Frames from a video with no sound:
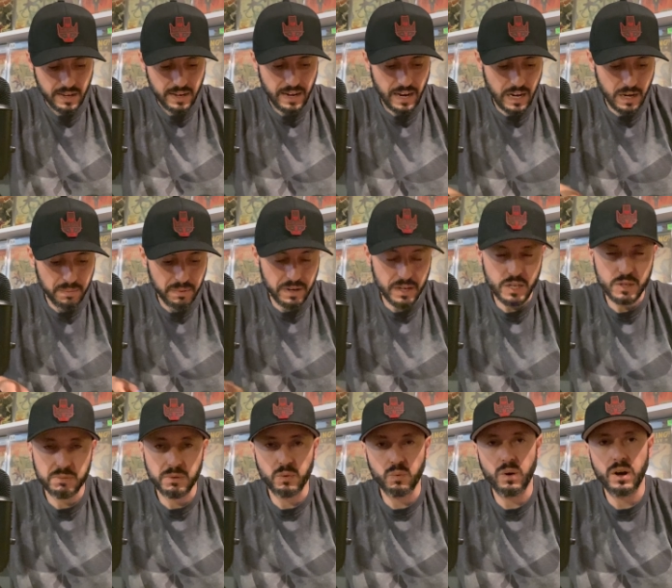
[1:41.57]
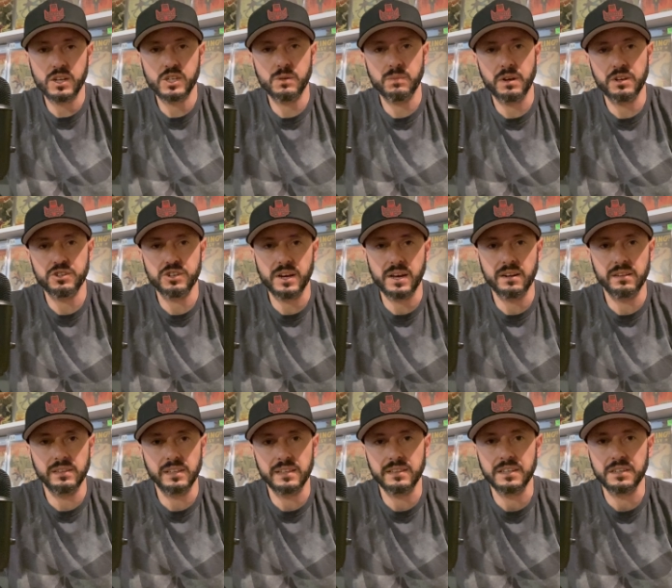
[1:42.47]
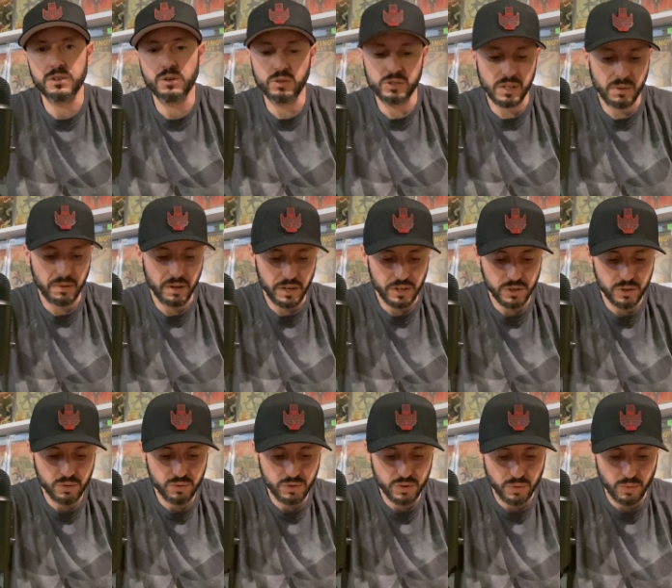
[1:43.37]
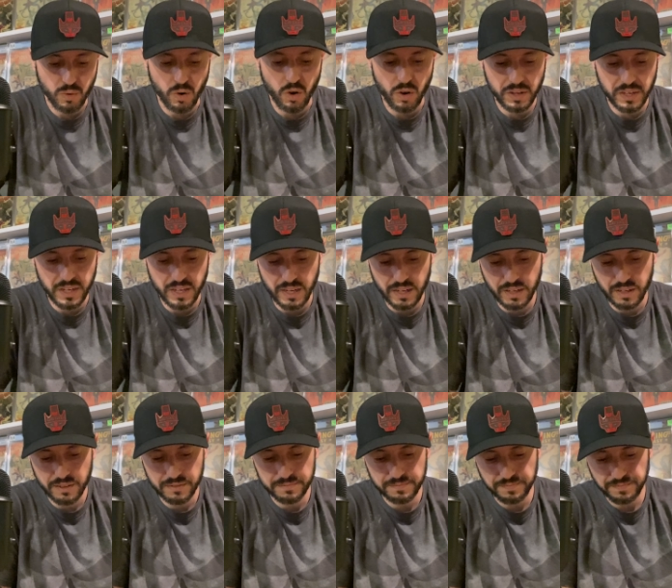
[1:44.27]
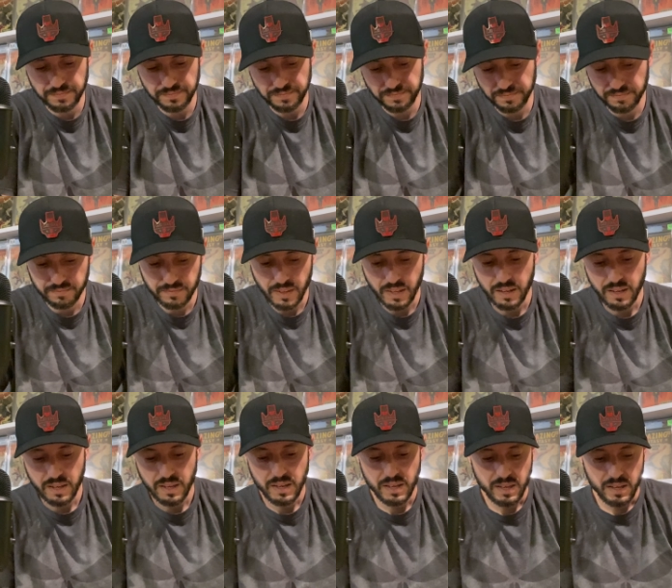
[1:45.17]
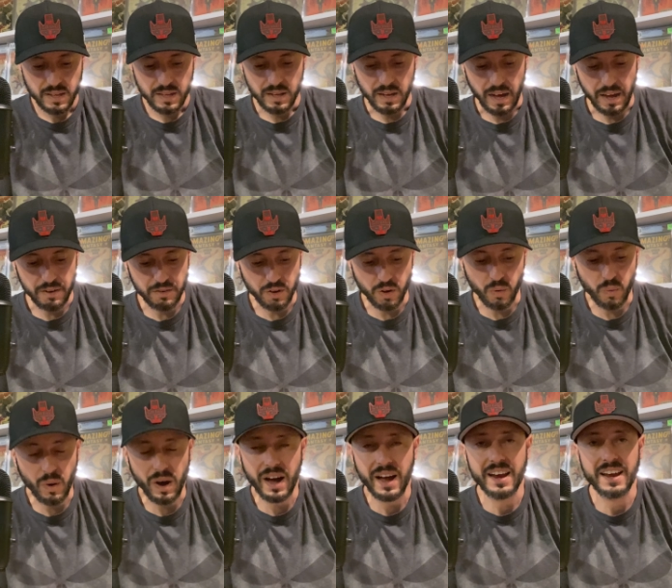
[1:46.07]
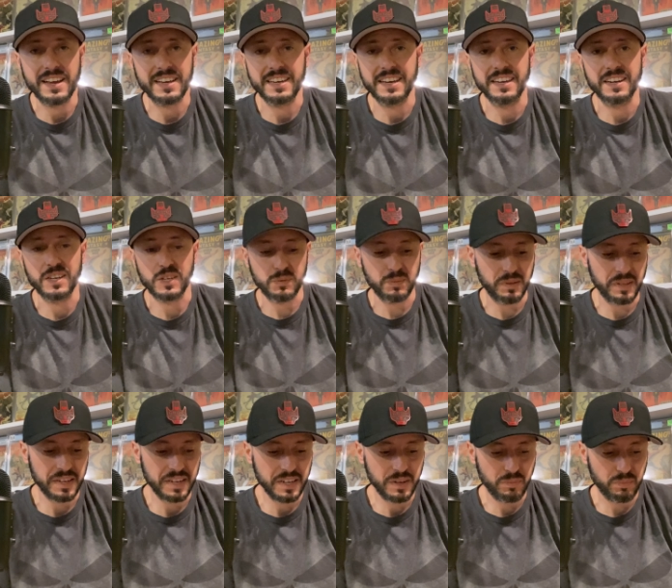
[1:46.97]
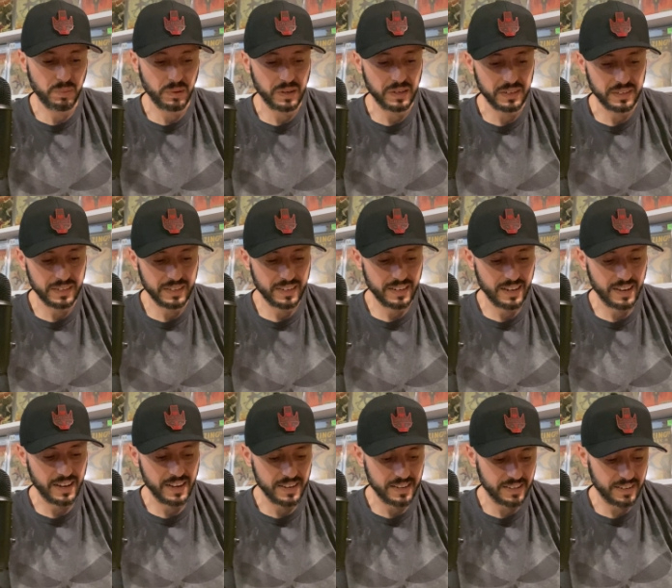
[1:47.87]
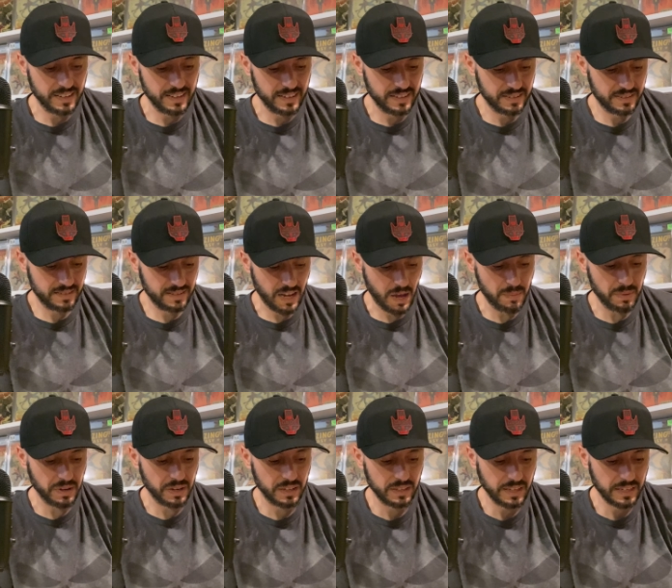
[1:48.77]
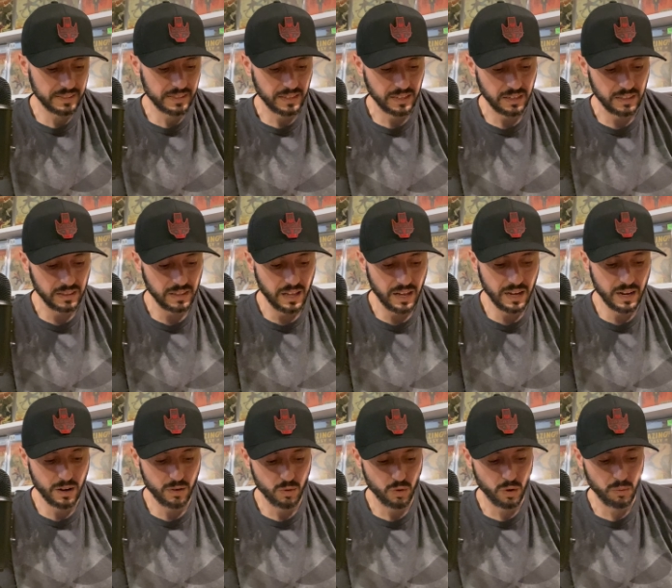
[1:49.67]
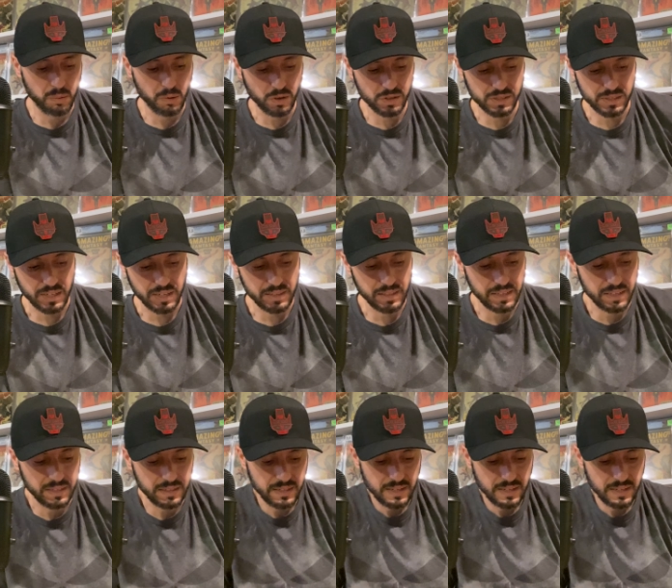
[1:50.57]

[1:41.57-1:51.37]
Anybody who's been watching my channel lately knows I'm on a huge raw kick. I don't know why, I can't explain it, but I, uh, I've been collecting a lot of raw books lately.